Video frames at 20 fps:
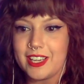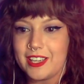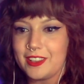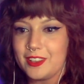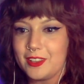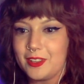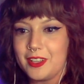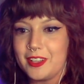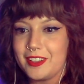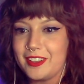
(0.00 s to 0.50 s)

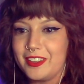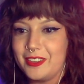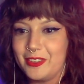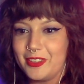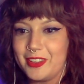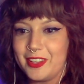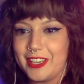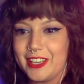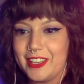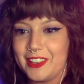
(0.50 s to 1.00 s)

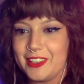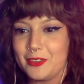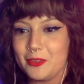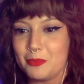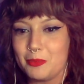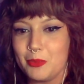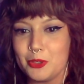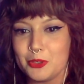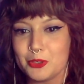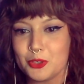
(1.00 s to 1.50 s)
the
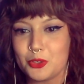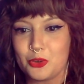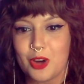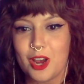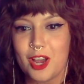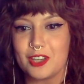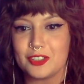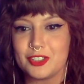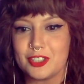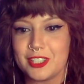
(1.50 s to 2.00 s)
most
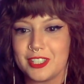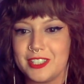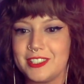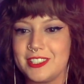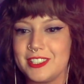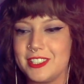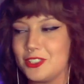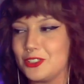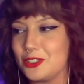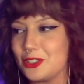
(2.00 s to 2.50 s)
crotchety
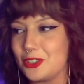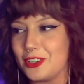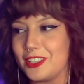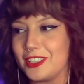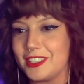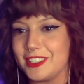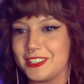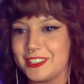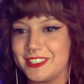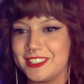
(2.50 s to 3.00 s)
teacher
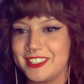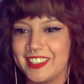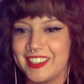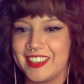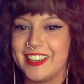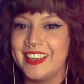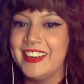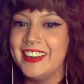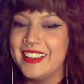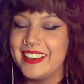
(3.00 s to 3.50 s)
at this
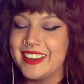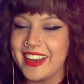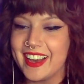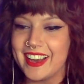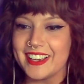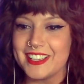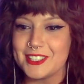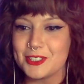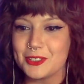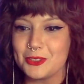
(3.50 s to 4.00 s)

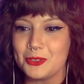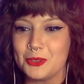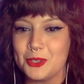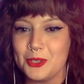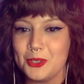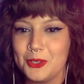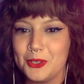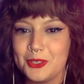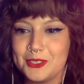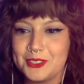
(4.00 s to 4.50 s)
high
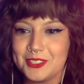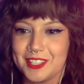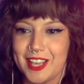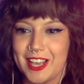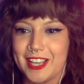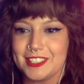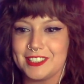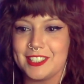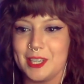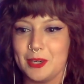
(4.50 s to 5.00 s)
school, his
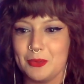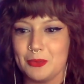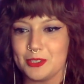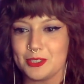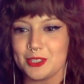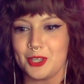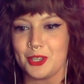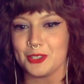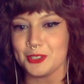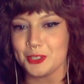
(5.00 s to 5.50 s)
last name
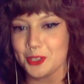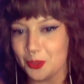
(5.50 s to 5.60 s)
was also